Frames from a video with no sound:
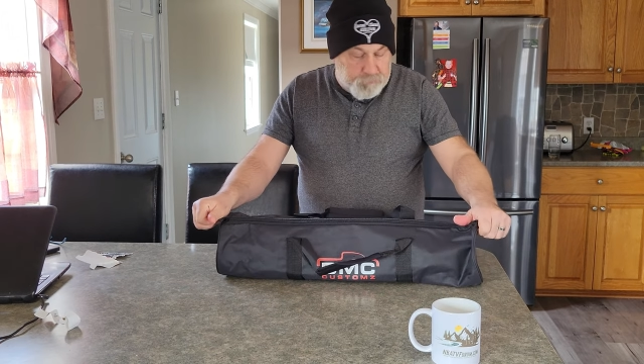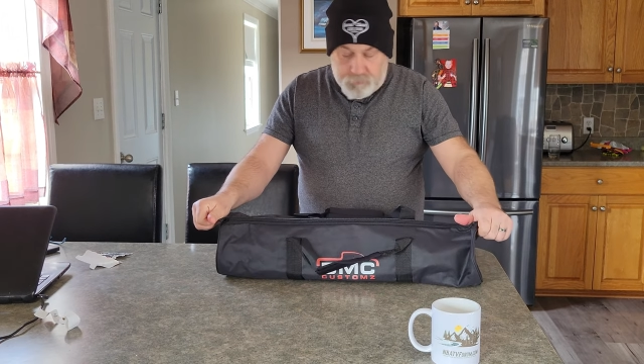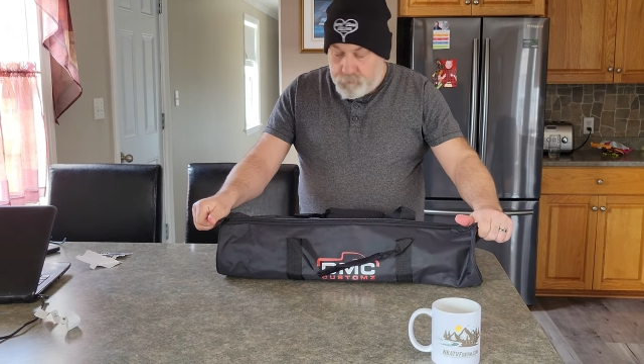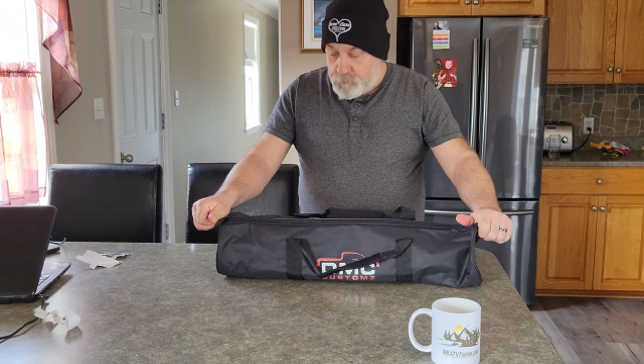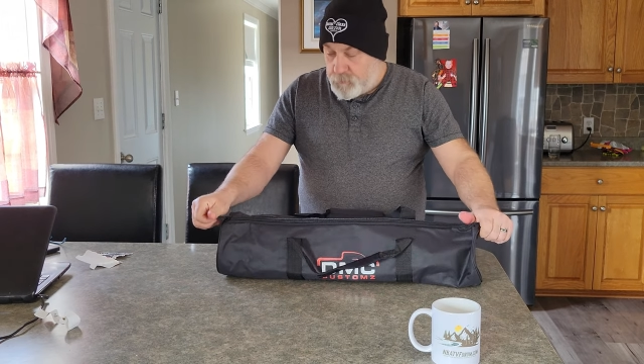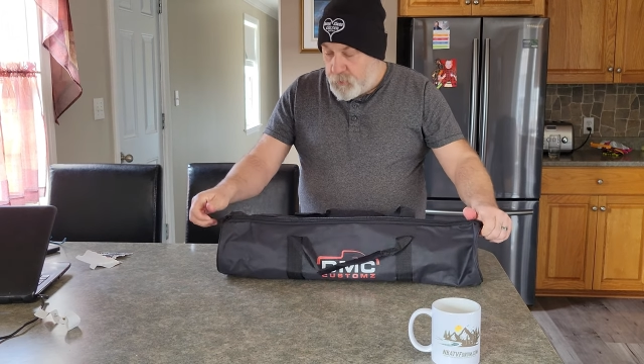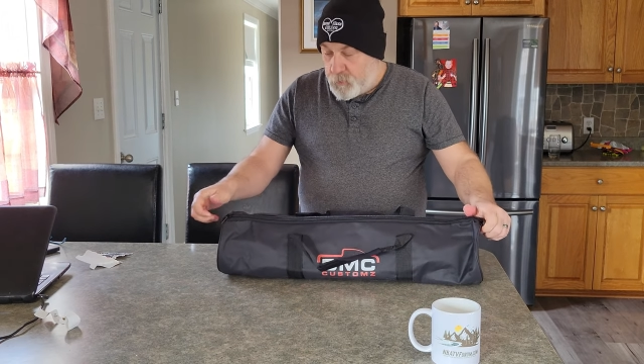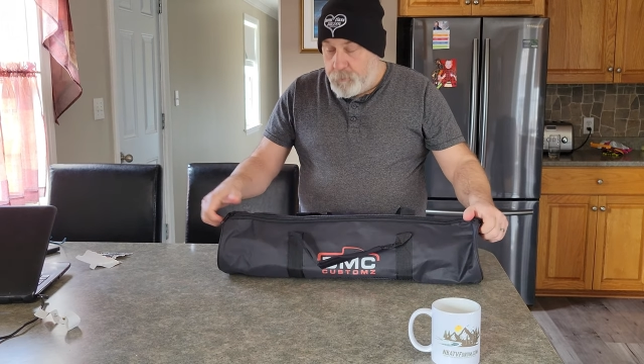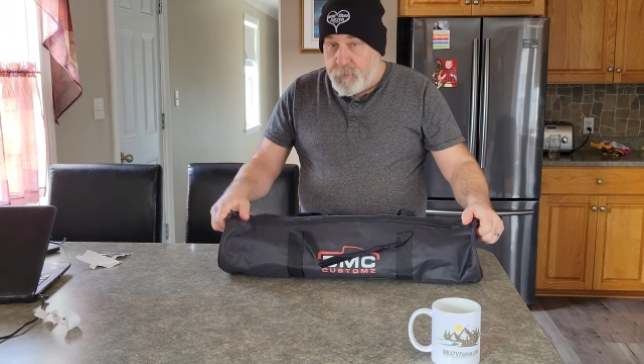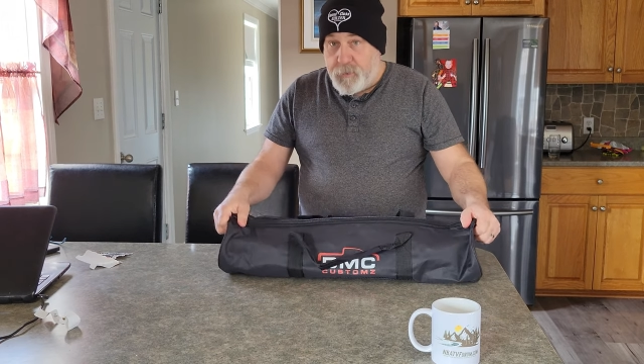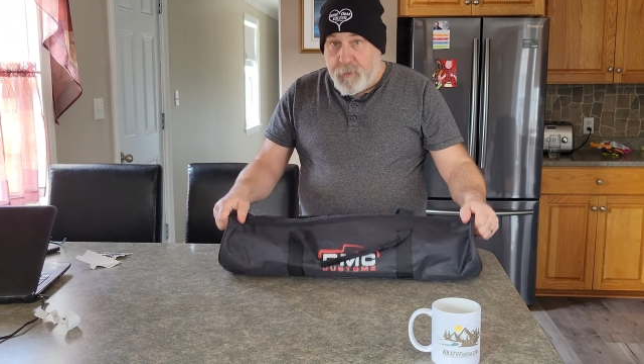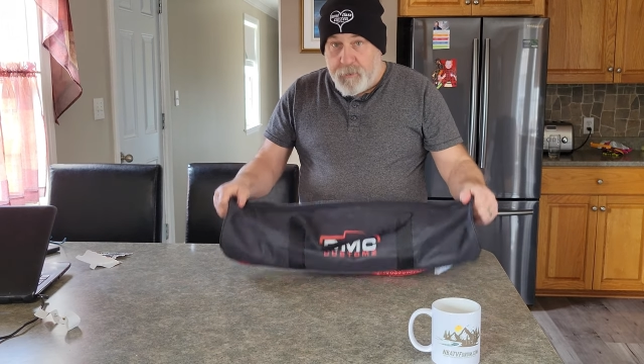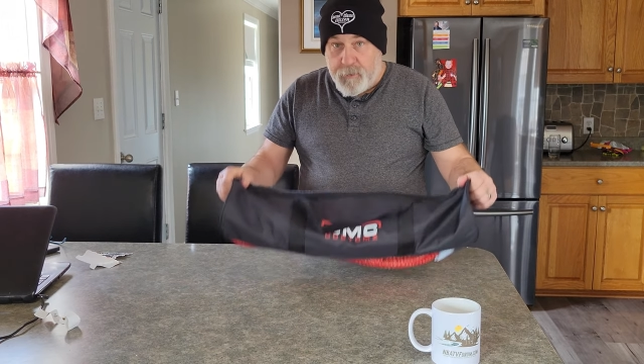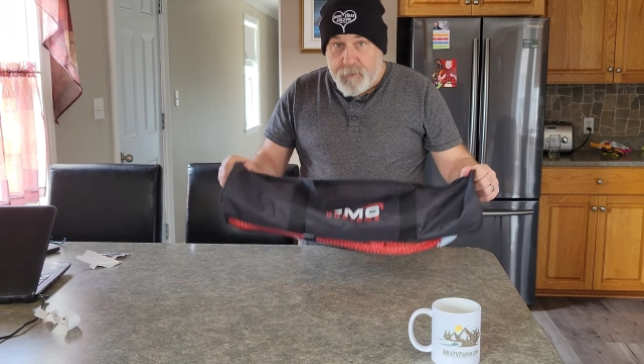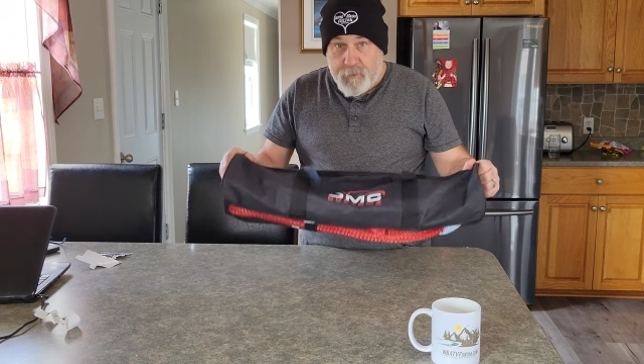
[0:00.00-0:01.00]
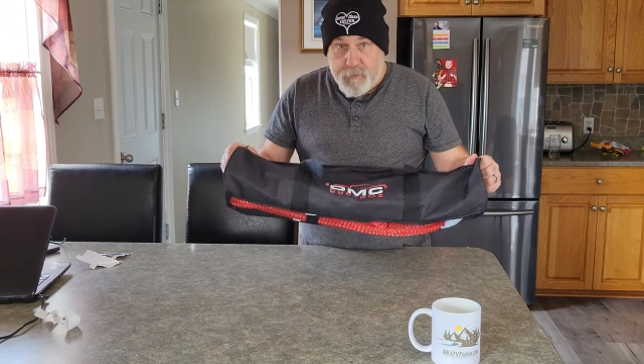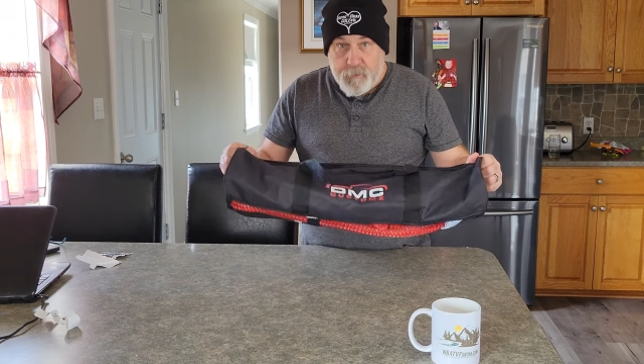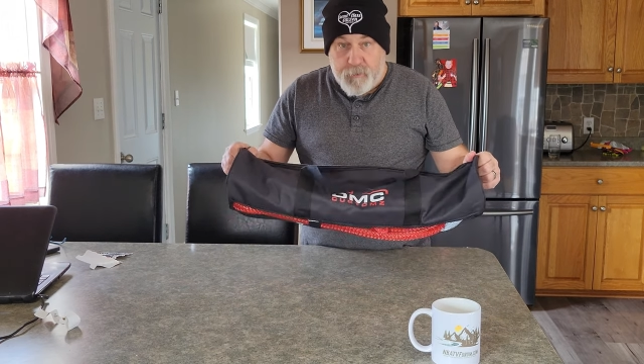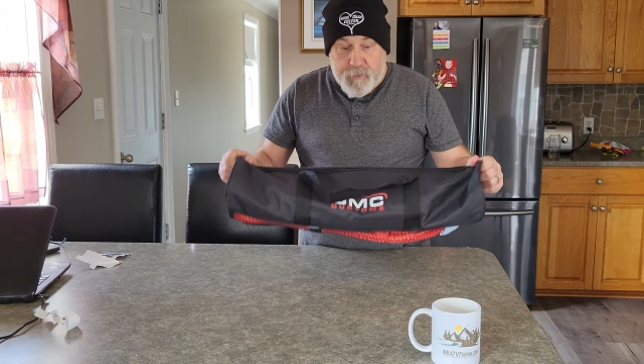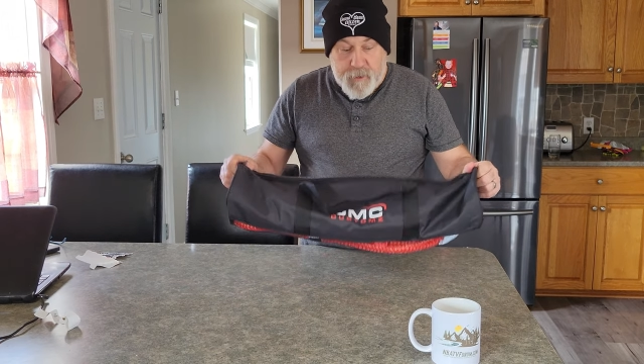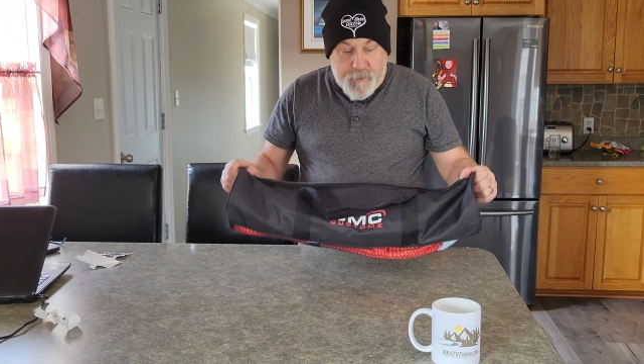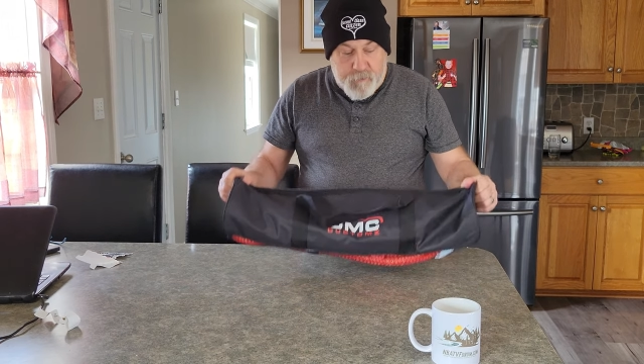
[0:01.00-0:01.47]
it'll be a
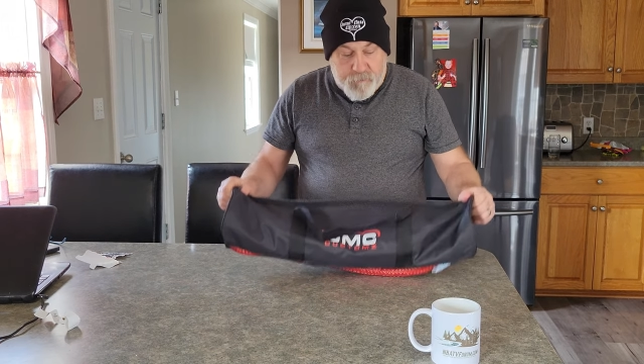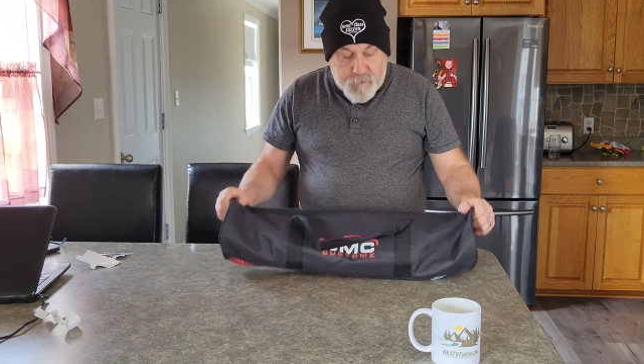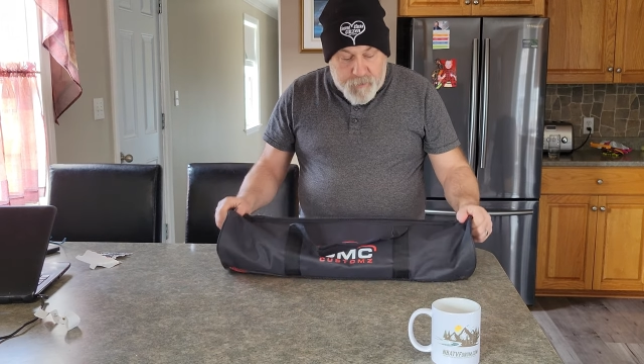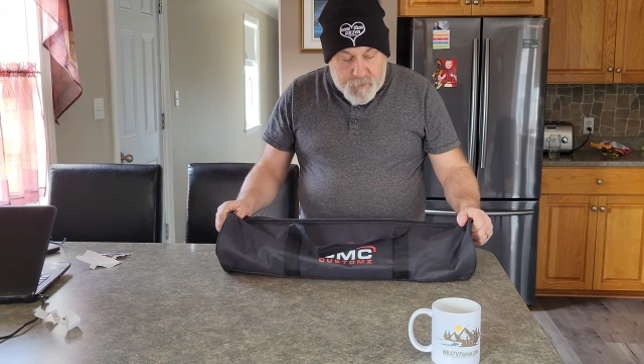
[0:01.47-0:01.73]
good added